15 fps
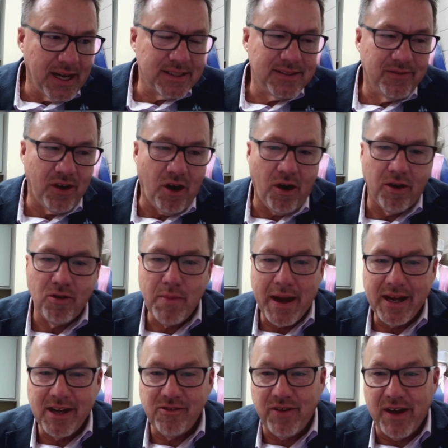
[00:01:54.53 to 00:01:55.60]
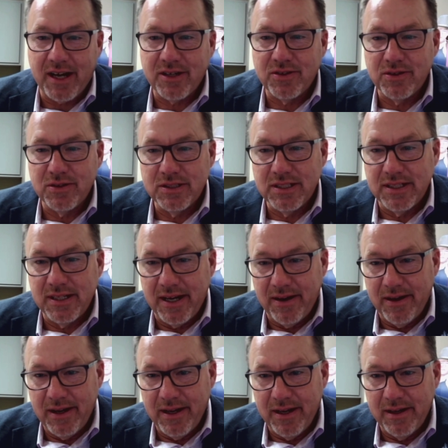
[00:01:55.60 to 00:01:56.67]
lots of auto manufacturers in the
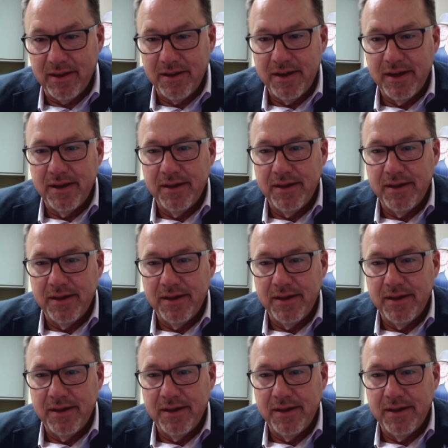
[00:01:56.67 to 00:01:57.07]
area.